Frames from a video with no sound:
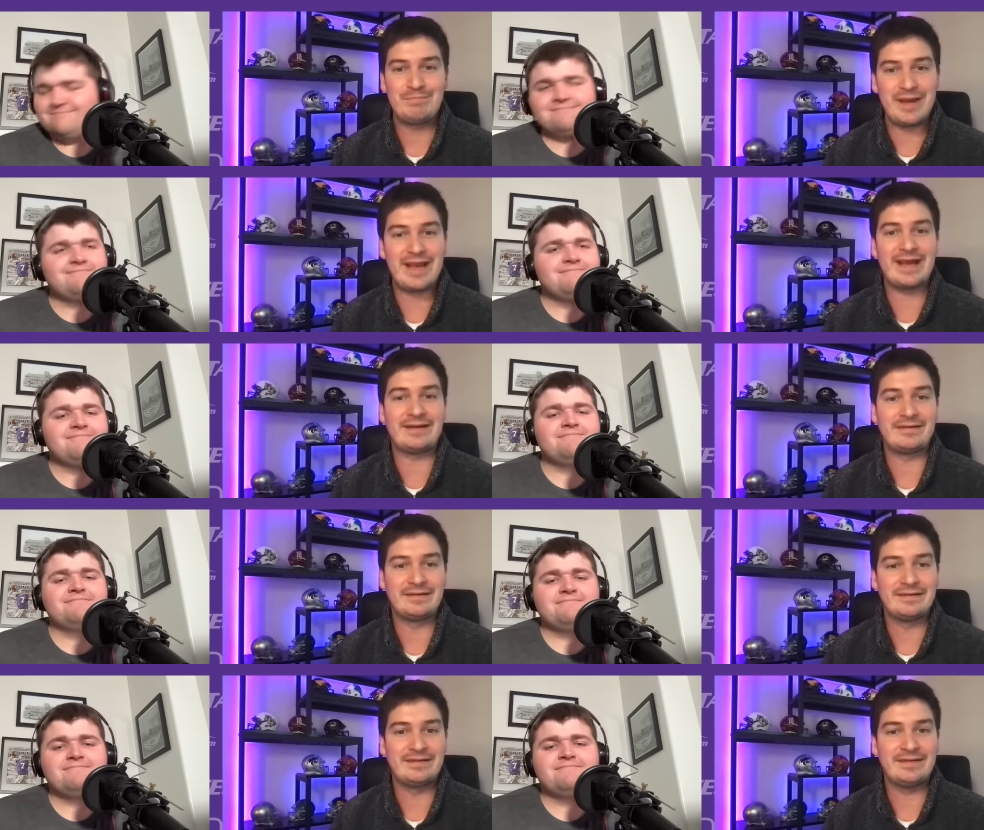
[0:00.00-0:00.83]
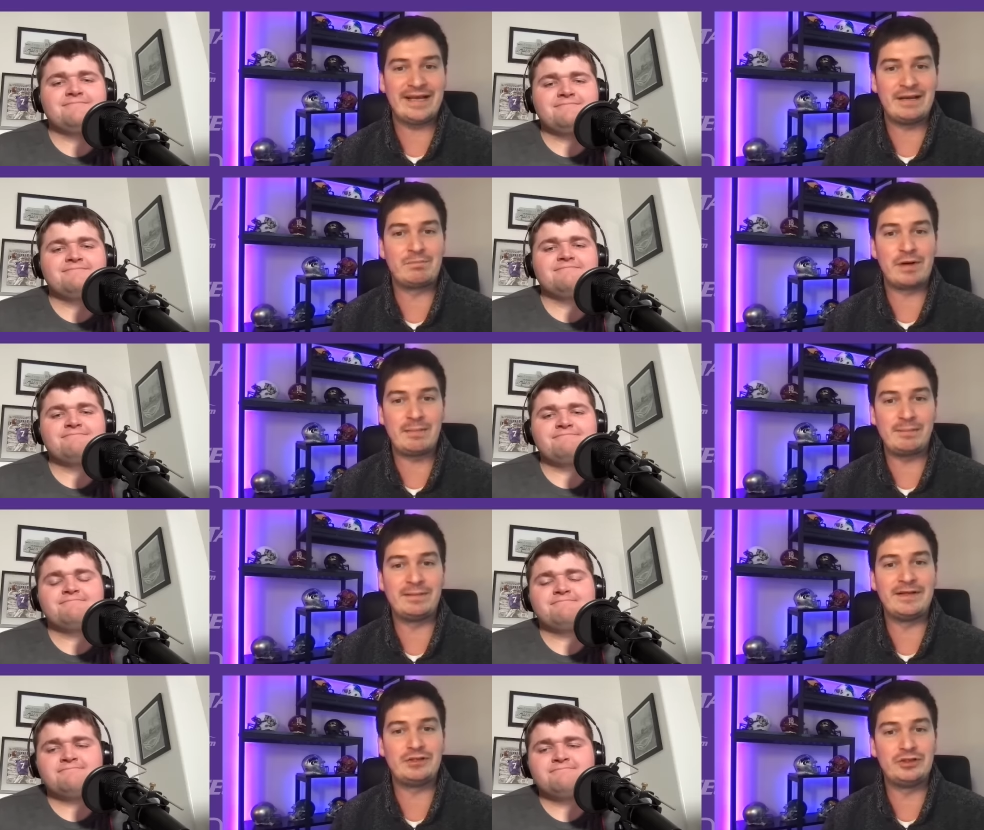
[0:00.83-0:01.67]
Speaker 1: man, they could
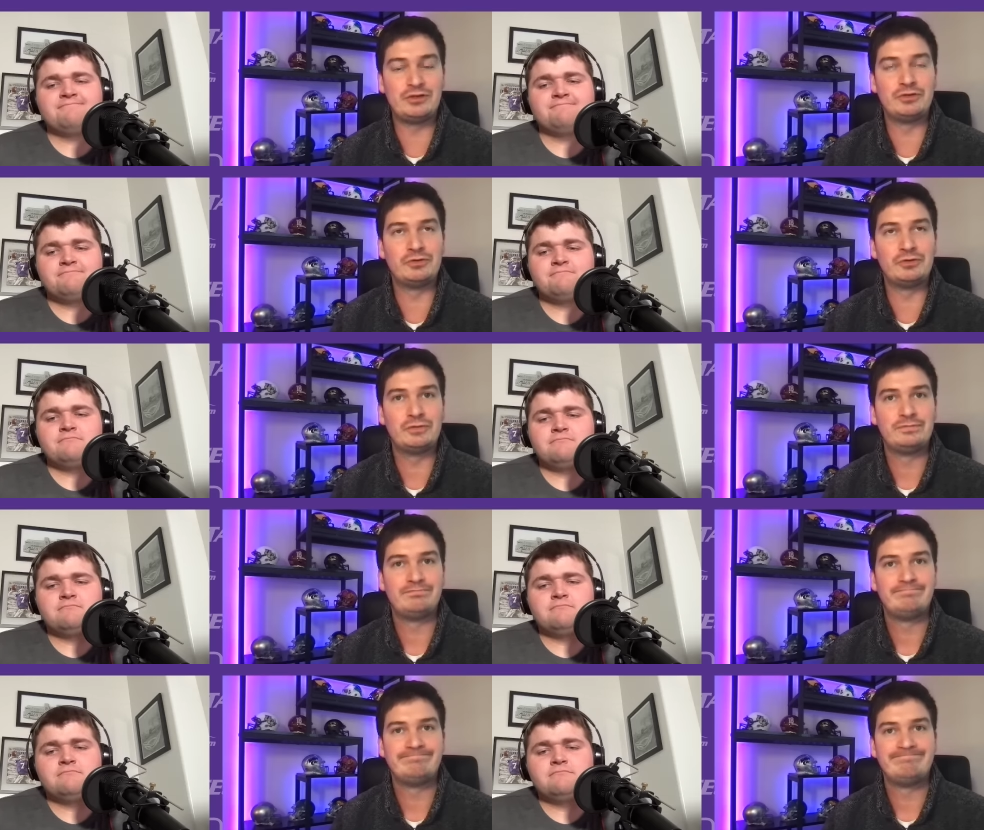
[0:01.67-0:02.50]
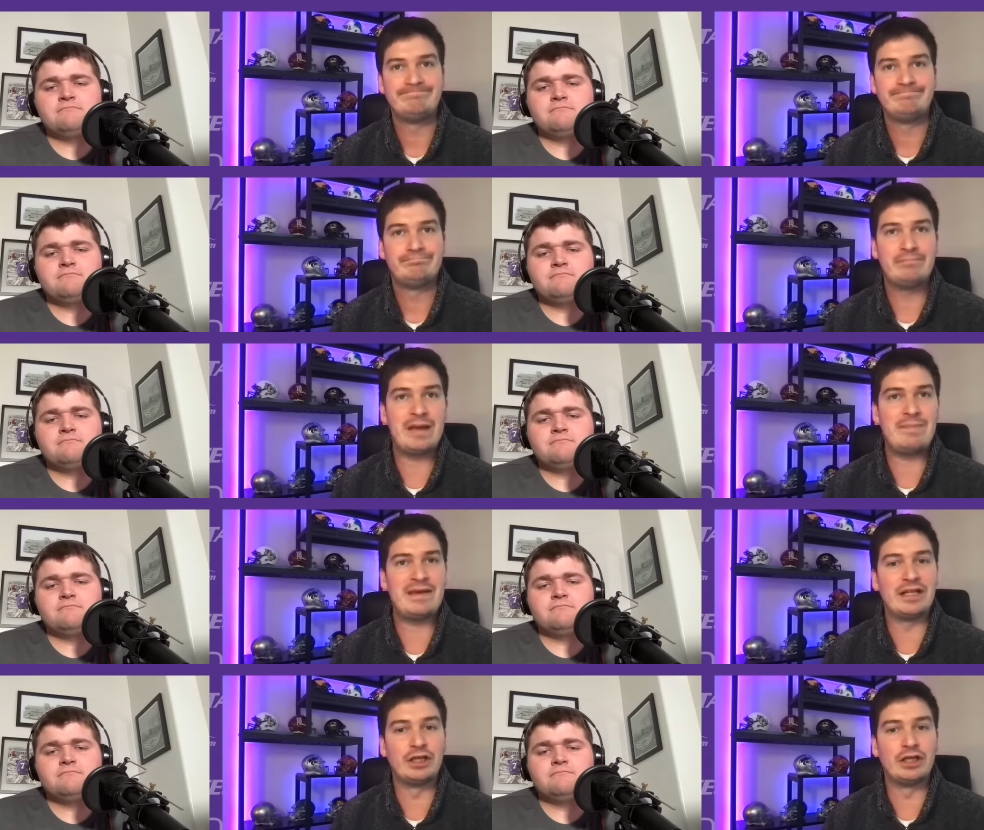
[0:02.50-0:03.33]
probably do
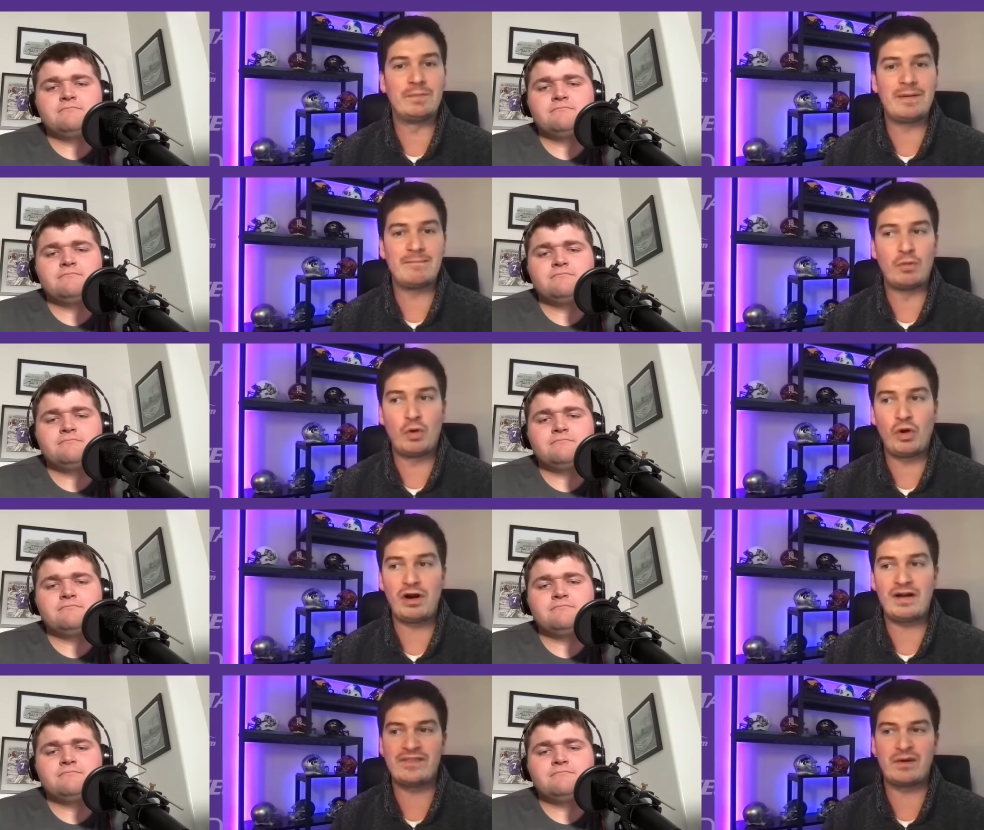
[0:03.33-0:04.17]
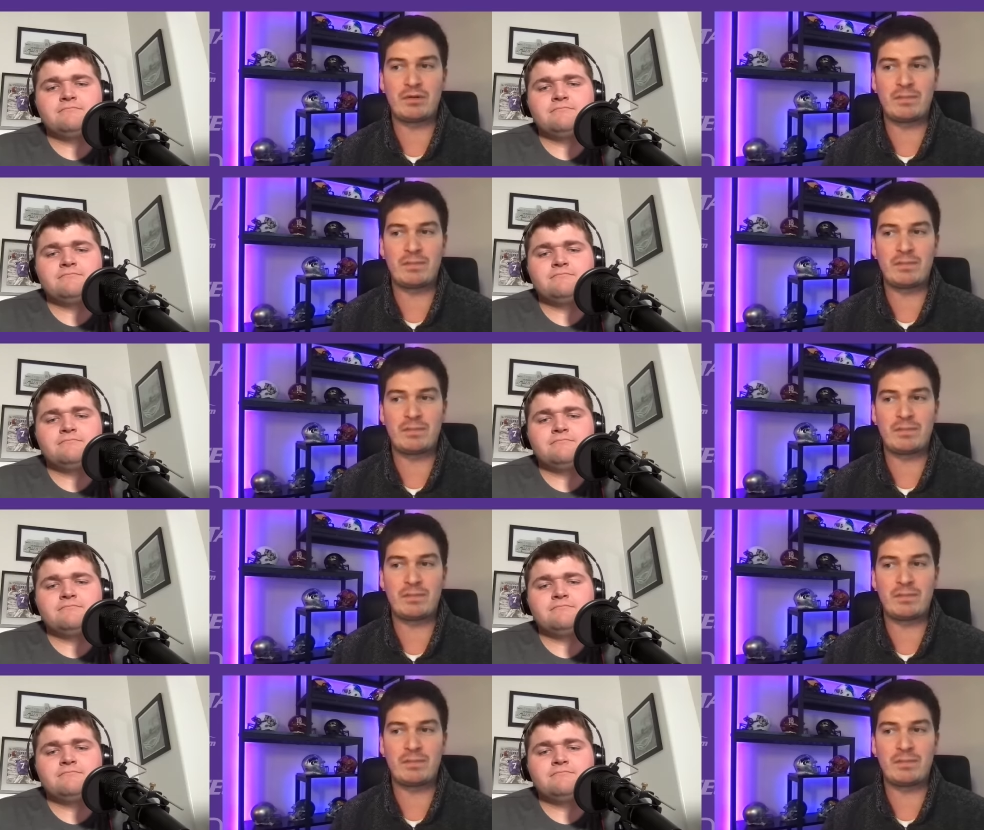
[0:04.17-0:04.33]
maybe a little bit more if they